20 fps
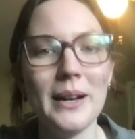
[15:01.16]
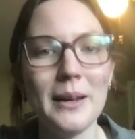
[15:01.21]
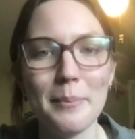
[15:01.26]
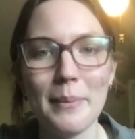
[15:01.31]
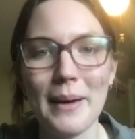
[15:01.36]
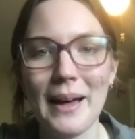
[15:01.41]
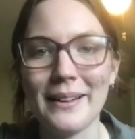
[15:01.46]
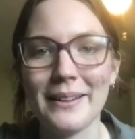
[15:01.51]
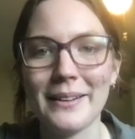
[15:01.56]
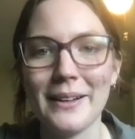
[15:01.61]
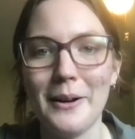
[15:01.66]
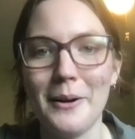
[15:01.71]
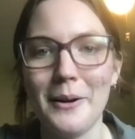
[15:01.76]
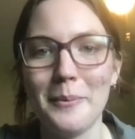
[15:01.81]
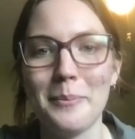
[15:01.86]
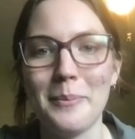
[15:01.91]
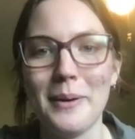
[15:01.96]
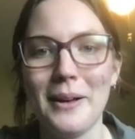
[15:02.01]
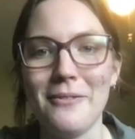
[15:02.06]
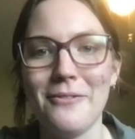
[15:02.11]
it back up
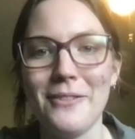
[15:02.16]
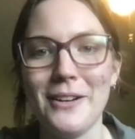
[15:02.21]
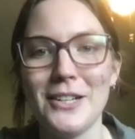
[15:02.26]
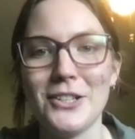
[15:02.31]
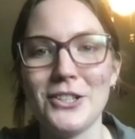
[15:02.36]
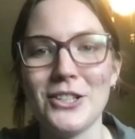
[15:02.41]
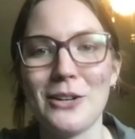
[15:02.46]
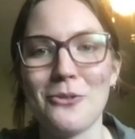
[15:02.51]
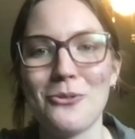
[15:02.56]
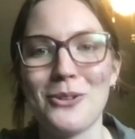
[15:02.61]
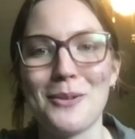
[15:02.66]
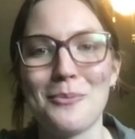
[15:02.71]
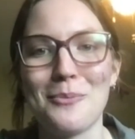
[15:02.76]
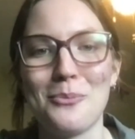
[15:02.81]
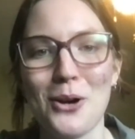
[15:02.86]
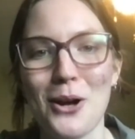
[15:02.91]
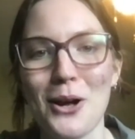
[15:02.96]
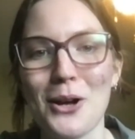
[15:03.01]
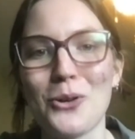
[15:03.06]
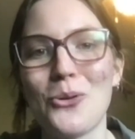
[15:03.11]
by finishing with a
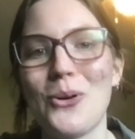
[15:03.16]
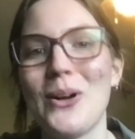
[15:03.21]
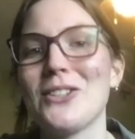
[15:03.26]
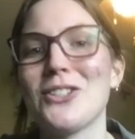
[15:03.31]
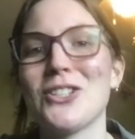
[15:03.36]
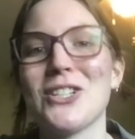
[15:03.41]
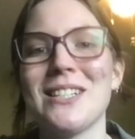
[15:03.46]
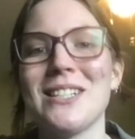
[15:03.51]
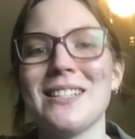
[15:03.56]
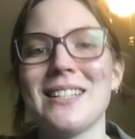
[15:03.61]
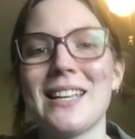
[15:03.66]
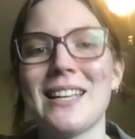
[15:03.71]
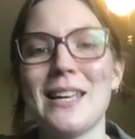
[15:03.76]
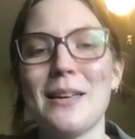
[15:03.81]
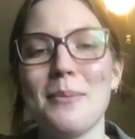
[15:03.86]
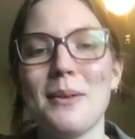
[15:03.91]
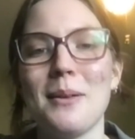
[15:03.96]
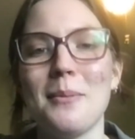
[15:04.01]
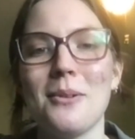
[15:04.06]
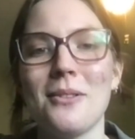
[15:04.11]
broad question to
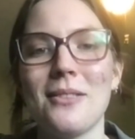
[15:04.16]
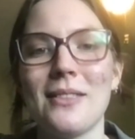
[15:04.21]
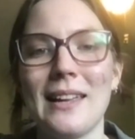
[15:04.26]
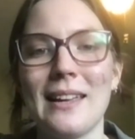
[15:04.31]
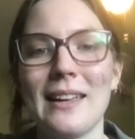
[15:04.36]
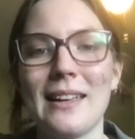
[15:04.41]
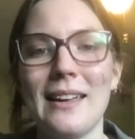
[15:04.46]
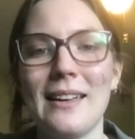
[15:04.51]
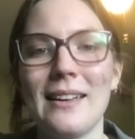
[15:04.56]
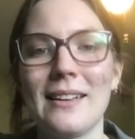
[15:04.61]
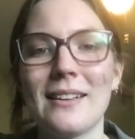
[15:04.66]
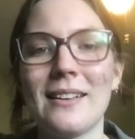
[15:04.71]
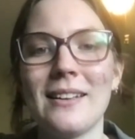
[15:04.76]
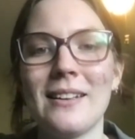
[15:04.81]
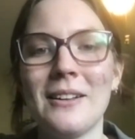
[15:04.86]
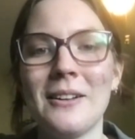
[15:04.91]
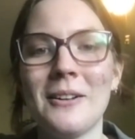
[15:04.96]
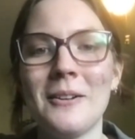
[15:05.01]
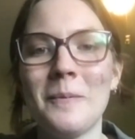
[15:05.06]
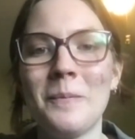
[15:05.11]
keep people thinking.
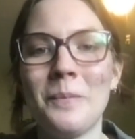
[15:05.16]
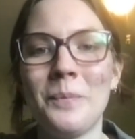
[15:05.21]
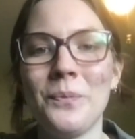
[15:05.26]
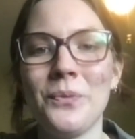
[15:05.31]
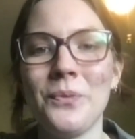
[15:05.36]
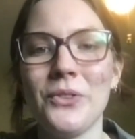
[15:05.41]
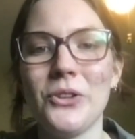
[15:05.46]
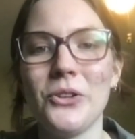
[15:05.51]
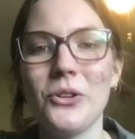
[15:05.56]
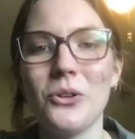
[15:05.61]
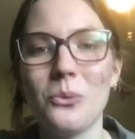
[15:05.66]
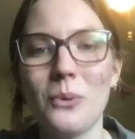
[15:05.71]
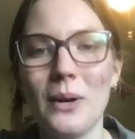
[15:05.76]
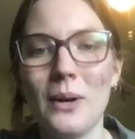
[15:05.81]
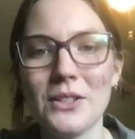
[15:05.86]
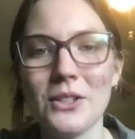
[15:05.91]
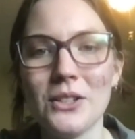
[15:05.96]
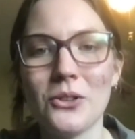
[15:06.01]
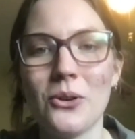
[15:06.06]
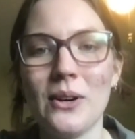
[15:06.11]
You'll
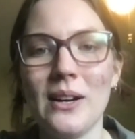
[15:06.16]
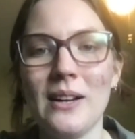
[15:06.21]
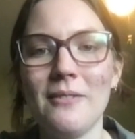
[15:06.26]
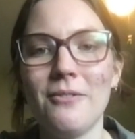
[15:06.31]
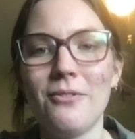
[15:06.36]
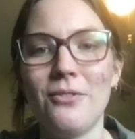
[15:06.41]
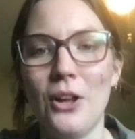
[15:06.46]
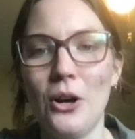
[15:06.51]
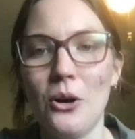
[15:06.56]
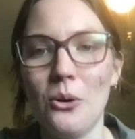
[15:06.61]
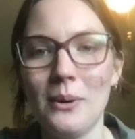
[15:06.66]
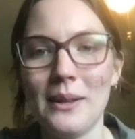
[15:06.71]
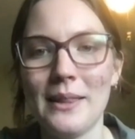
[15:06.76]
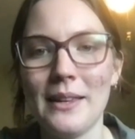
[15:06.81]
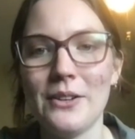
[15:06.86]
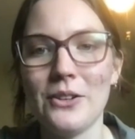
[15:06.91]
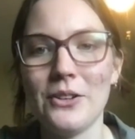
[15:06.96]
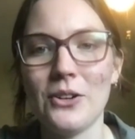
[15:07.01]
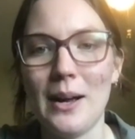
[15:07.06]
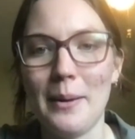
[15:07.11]
want to create flow
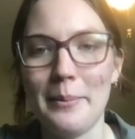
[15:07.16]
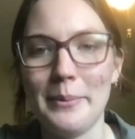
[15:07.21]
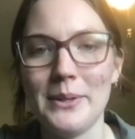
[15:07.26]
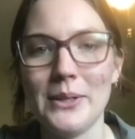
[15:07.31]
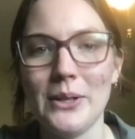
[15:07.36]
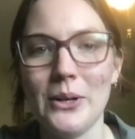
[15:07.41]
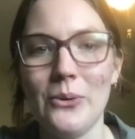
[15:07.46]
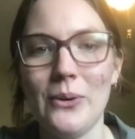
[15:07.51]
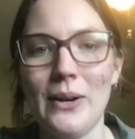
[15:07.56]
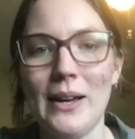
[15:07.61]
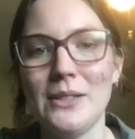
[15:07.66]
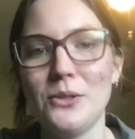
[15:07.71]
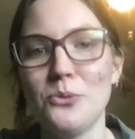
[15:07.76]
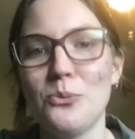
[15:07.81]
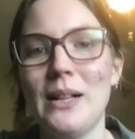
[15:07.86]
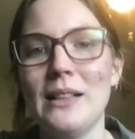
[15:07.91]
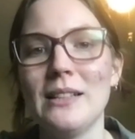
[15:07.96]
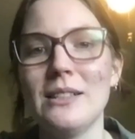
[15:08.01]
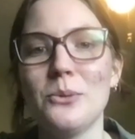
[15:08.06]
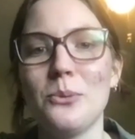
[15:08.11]
within your episode as
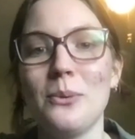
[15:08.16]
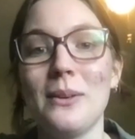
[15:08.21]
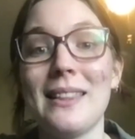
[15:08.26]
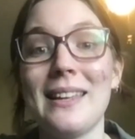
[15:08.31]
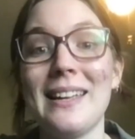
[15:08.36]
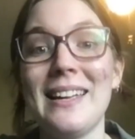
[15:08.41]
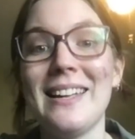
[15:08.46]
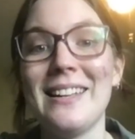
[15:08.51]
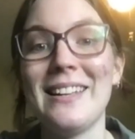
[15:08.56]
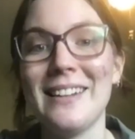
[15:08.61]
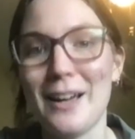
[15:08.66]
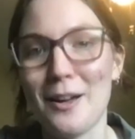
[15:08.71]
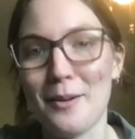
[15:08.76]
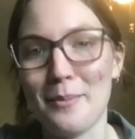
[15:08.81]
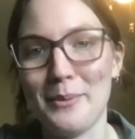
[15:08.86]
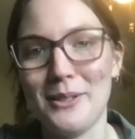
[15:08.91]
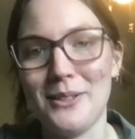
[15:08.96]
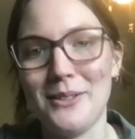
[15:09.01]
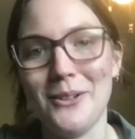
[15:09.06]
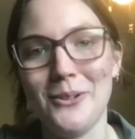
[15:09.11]
well as within
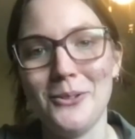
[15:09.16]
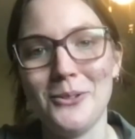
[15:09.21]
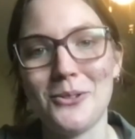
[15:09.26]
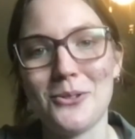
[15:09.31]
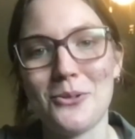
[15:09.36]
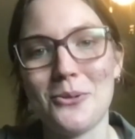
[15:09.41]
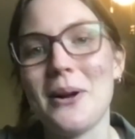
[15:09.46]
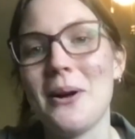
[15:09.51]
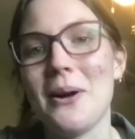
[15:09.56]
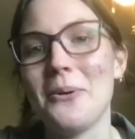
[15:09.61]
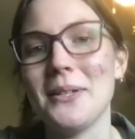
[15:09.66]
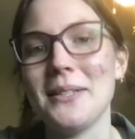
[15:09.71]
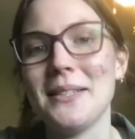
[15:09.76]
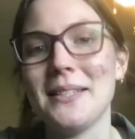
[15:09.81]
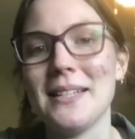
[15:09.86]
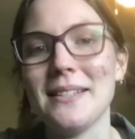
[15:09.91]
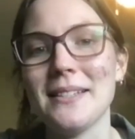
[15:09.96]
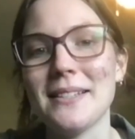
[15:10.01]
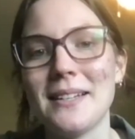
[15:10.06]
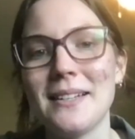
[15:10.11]
episodes throughout a
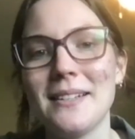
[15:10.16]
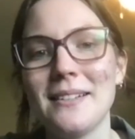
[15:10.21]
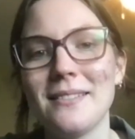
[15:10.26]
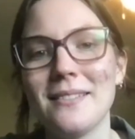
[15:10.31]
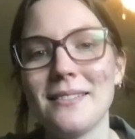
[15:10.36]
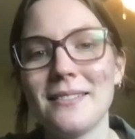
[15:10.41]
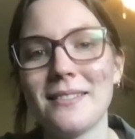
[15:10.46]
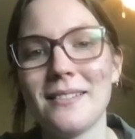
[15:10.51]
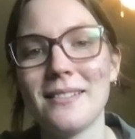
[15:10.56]
season.